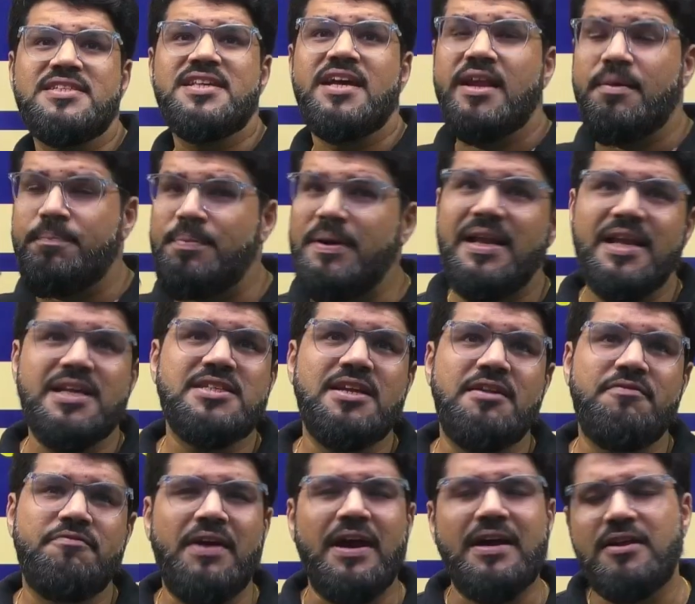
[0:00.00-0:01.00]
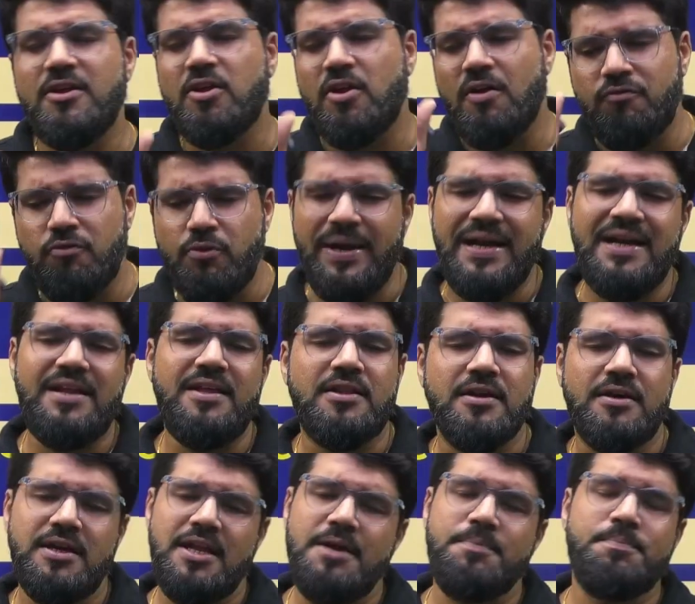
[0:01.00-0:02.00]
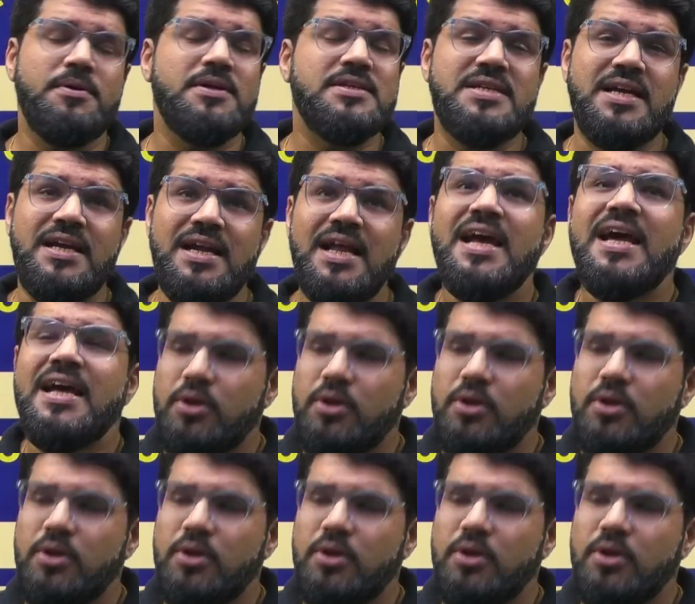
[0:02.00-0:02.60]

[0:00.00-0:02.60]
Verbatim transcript: is a repetition factor of 20-30%.